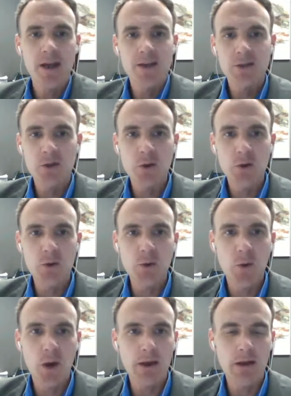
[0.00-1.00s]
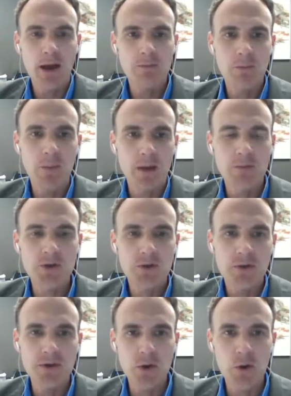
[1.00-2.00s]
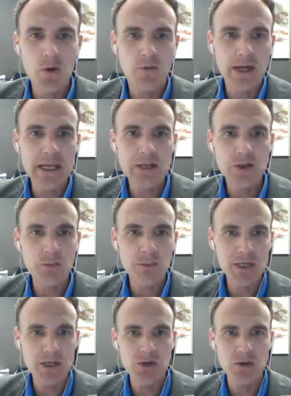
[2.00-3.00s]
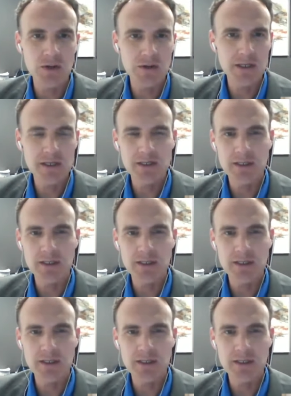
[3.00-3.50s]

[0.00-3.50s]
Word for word: So I'm, I'm sure there's a whole financial picture to this.